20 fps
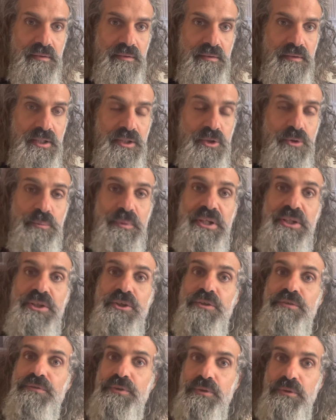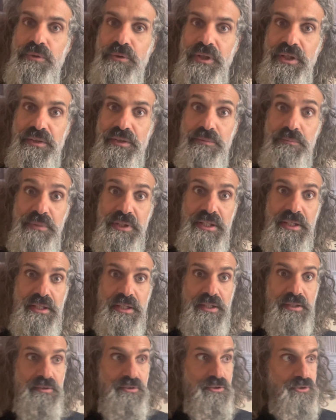I know many of you look at me
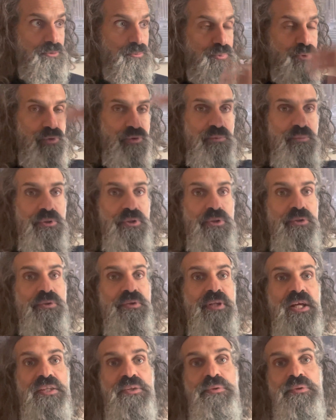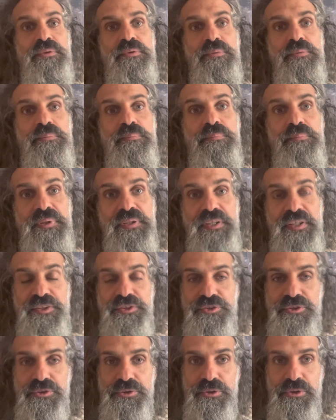and you put me on that
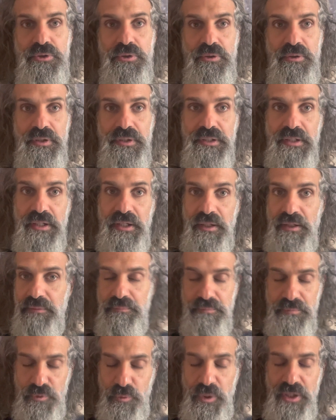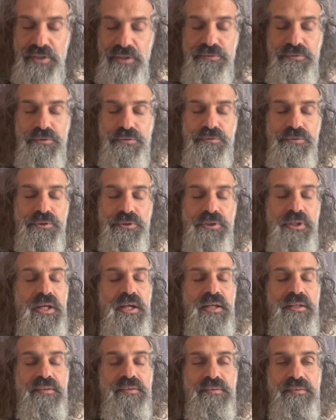pedestal, and I'm grateful for
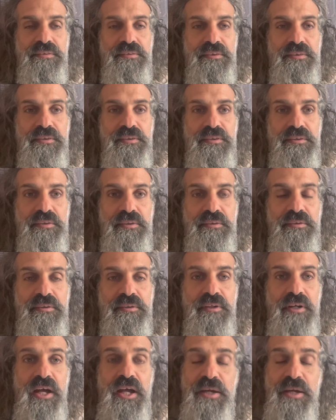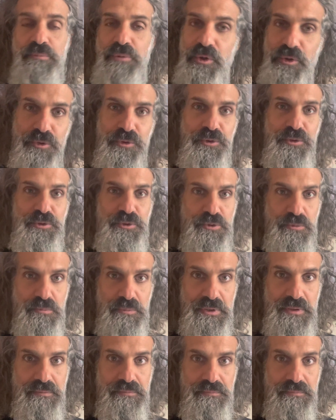that. I am also human.